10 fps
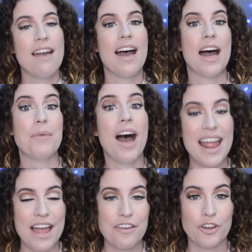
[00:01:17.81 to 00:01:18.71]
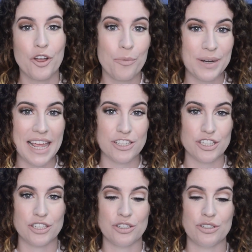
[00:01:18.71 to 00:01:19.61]
I have
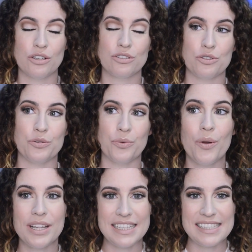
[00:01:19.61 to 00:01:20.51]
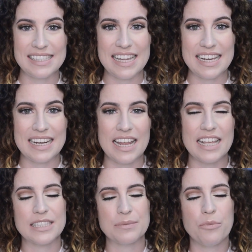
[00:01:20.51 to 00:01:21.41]
combination to oily skin.
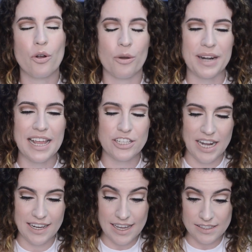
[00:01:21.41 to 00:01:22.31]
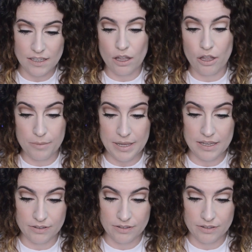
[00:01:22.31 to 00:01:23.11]
It's more combination, I guess. Heavy.